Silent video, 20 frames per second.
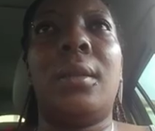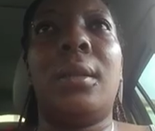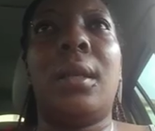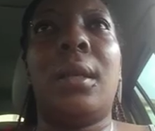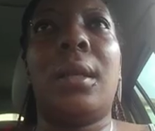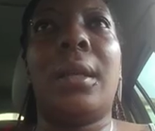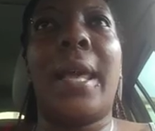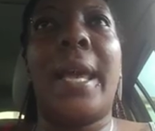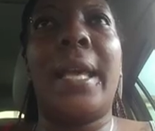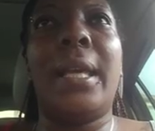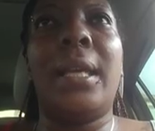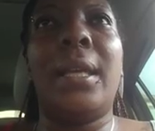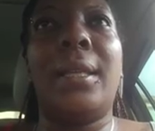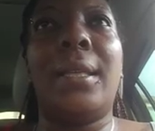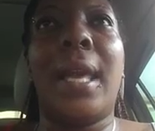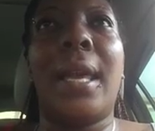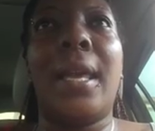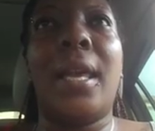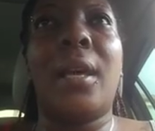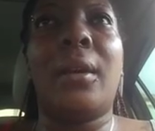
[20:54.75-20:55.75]
lady
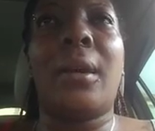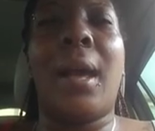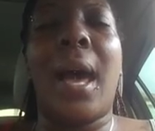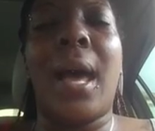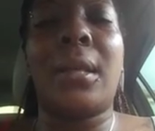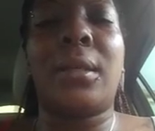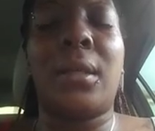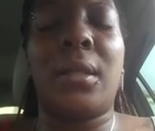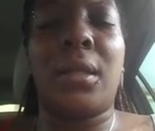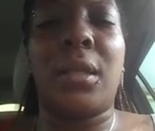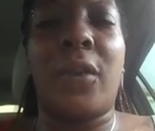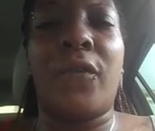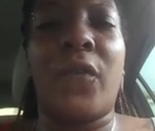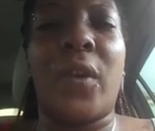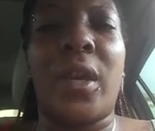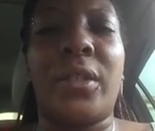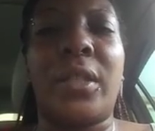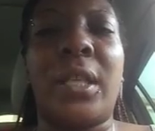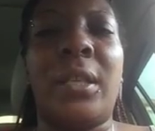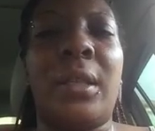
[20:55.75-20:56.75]
they held hostage at
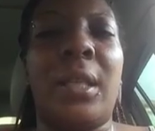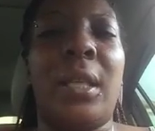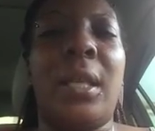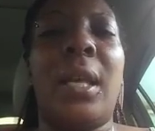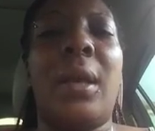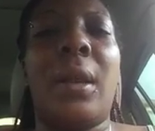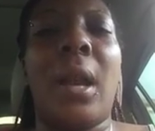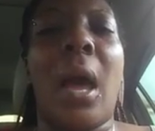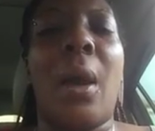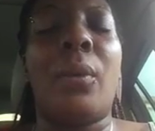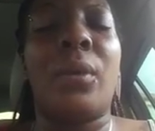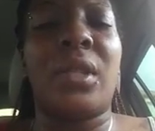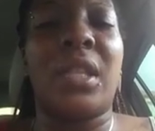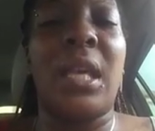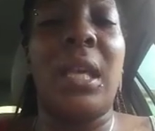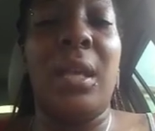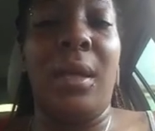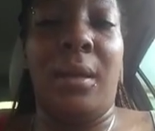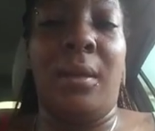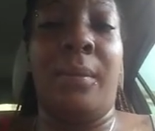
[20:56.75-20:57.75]
first, and then I was
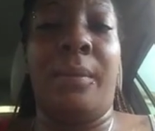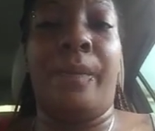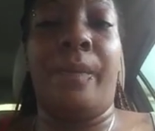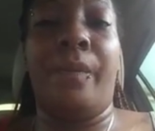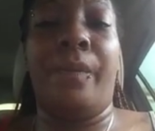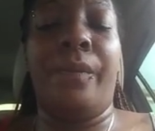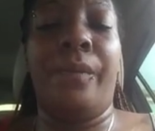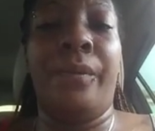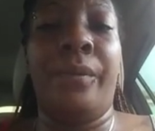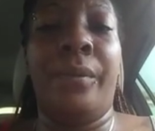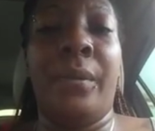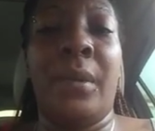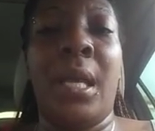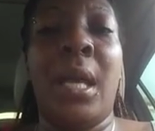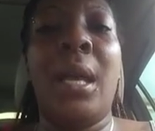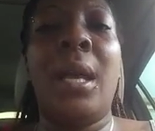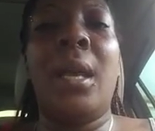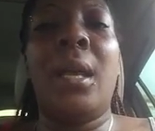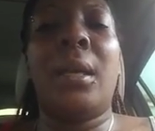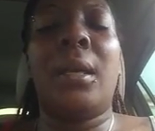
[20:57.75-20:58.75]
him.
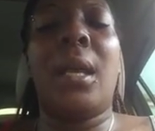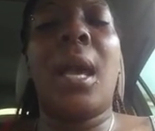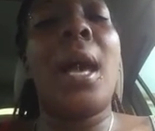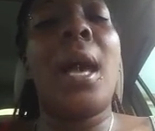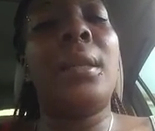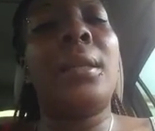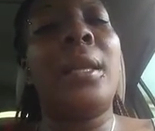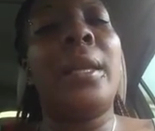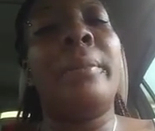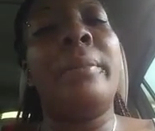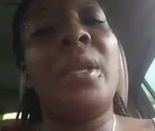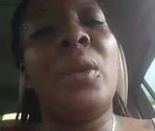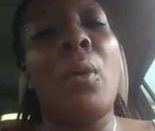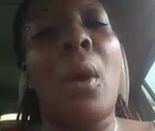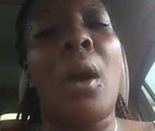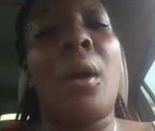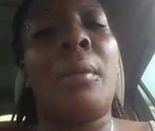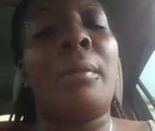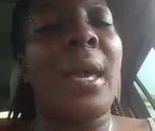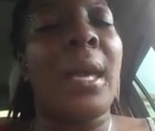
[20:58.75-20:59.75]
God let me
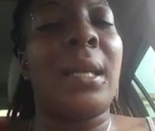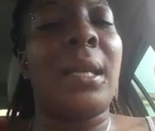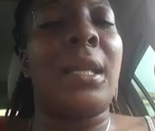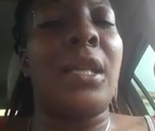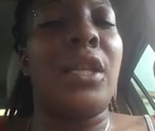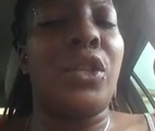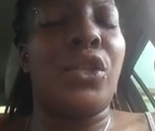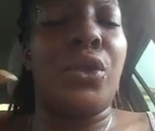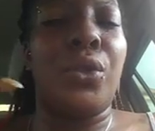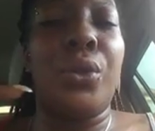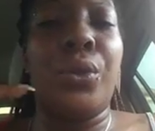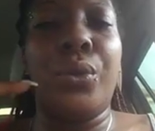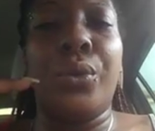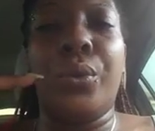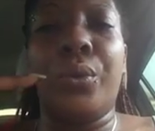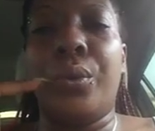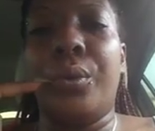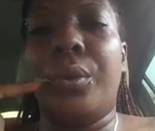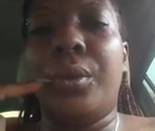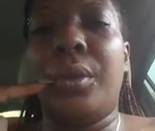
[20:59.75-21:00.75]
walk him out in his shoes.
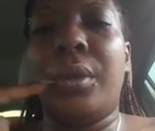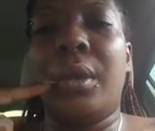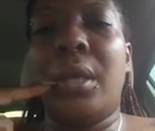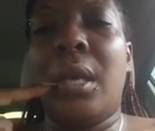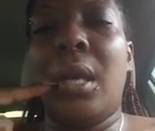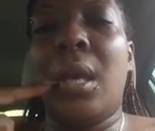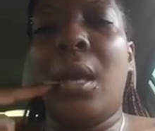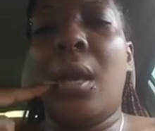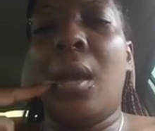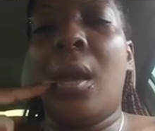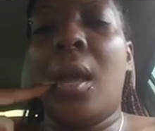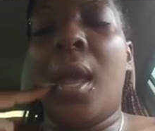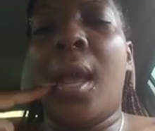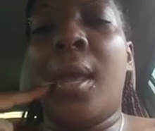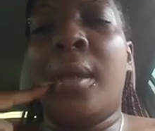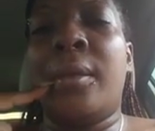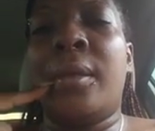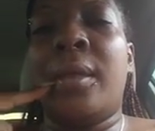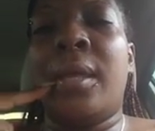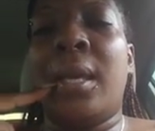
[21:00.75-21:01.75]

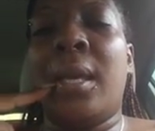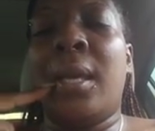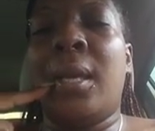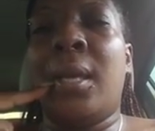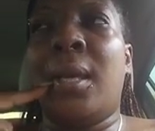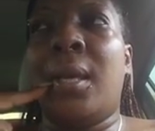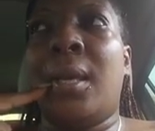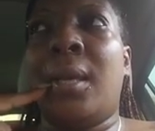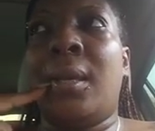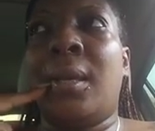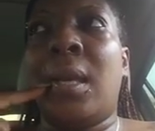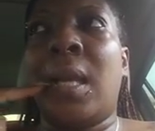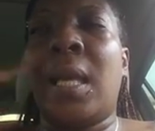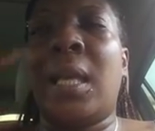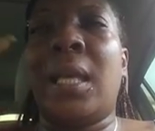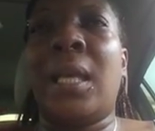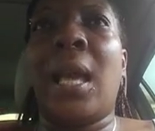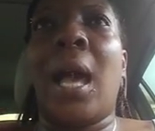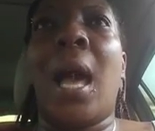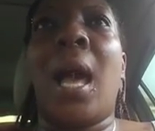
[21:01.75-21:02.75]
And then
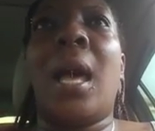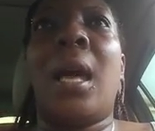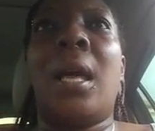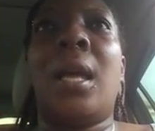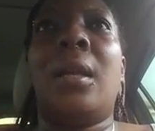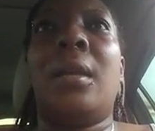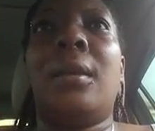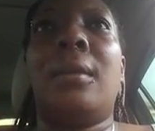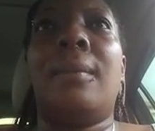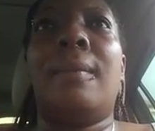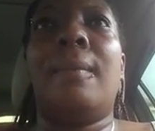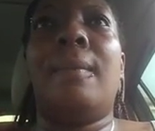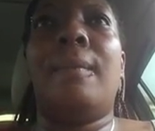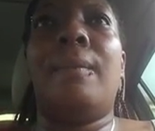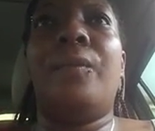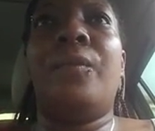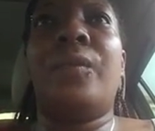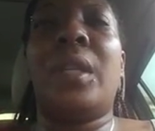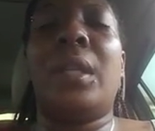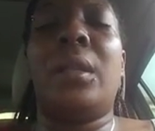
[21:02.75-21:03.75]
God
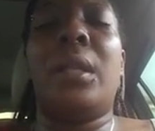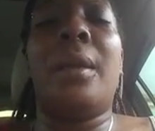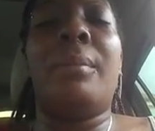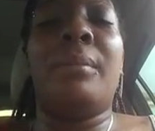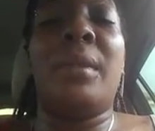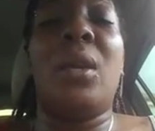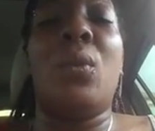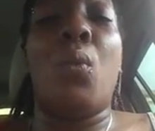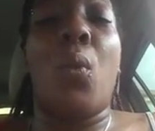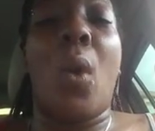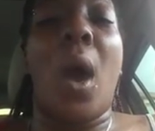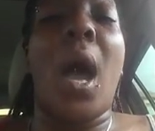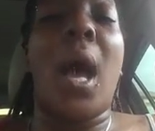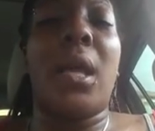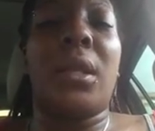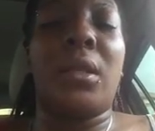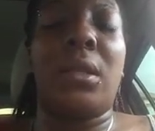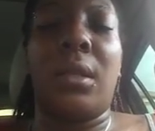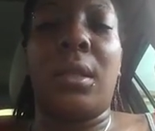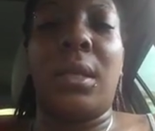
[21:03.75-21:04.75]
let me
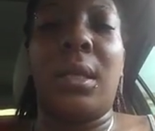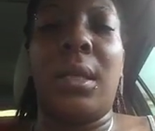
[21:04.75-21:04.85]
watch